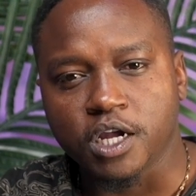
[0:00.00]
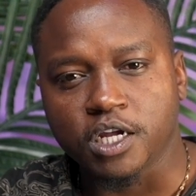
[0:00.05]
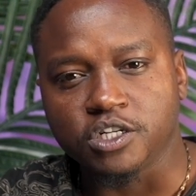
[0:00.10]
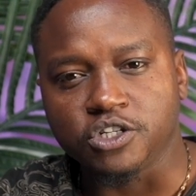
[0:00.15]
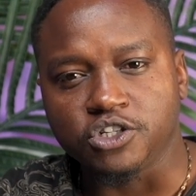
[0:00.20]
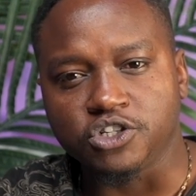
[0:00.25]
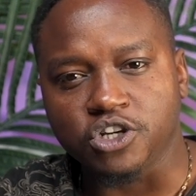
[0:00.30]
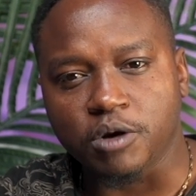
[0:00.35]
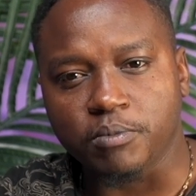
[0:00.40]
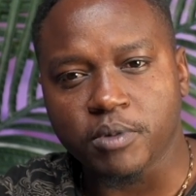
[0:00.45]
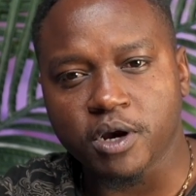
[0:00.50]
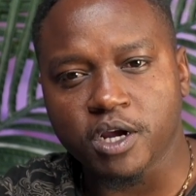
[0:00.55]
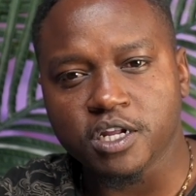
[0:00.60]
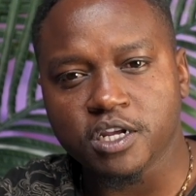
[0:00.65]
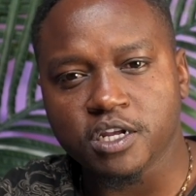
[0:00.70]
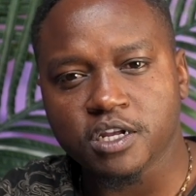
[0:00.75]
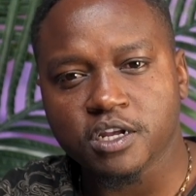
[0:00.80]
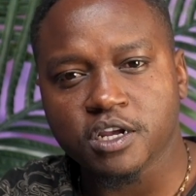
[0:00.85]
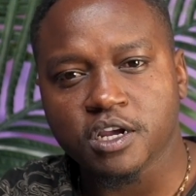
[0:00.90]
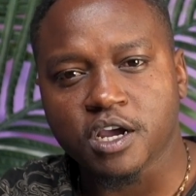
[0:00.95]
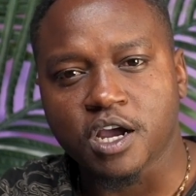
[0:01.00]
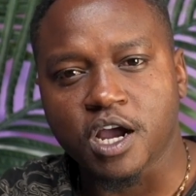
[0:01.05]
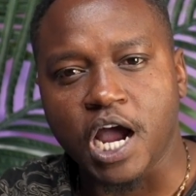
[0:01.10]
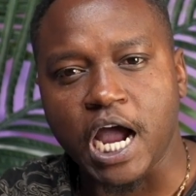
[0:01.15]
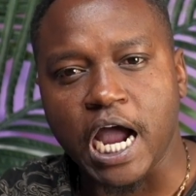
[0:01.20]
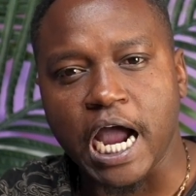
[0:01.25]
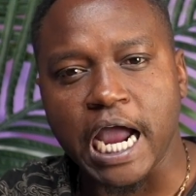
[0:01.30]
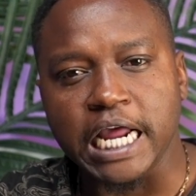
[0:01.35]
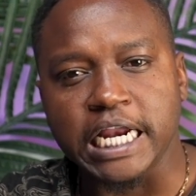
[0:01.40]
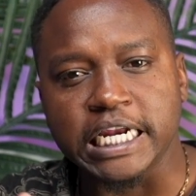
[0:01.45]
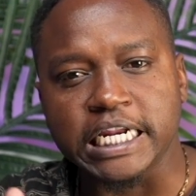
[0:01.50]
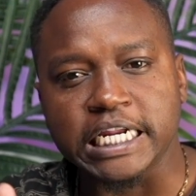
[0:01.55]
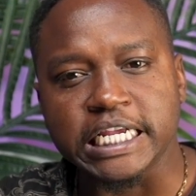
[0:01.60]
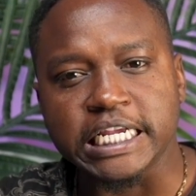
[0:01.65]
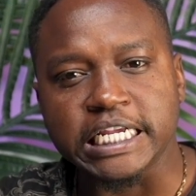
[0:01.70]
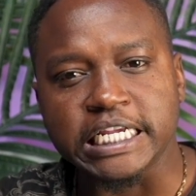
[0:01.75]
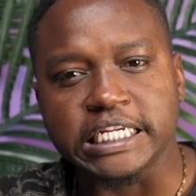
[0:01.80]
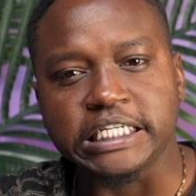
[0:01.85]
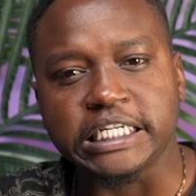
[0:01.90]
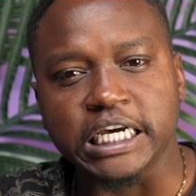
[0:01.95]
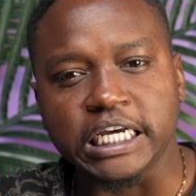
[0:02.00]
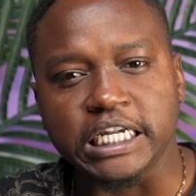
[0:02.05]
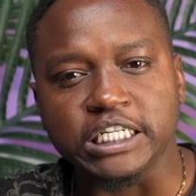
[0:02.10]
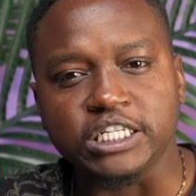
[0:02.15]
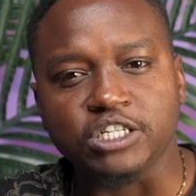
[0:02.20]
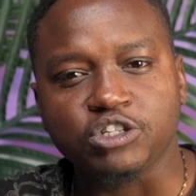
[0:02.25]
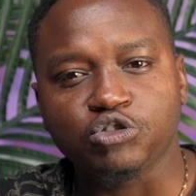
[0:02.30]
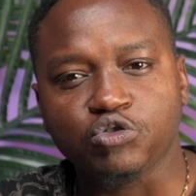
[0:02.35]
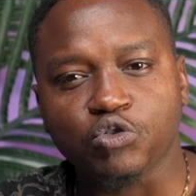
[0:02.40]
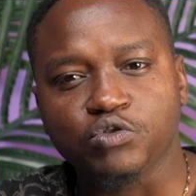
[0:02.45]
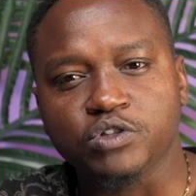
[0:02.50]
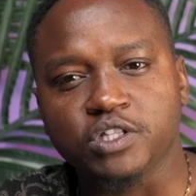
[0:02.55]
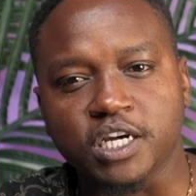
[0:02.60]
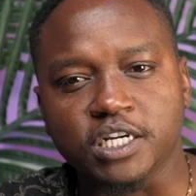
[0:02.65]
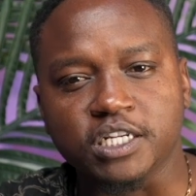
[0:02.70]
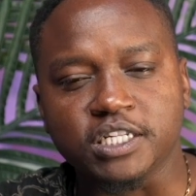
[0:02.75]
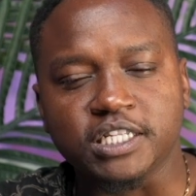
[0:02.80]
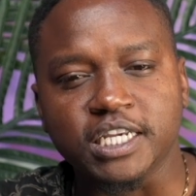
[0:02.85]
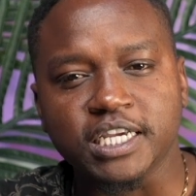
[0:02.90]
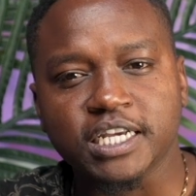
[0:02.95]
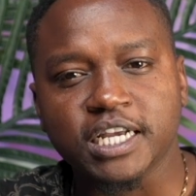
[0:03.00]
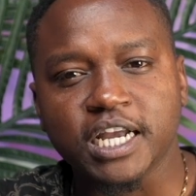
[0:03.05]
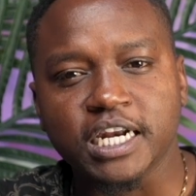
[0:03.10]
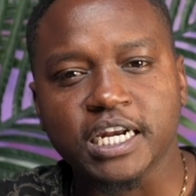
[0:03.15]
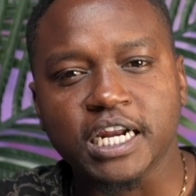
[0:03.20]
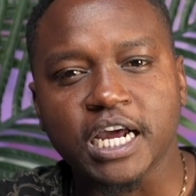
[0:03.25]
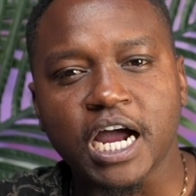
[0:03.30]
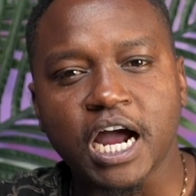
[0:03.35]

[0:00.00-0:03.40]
Germany and Italy so that they can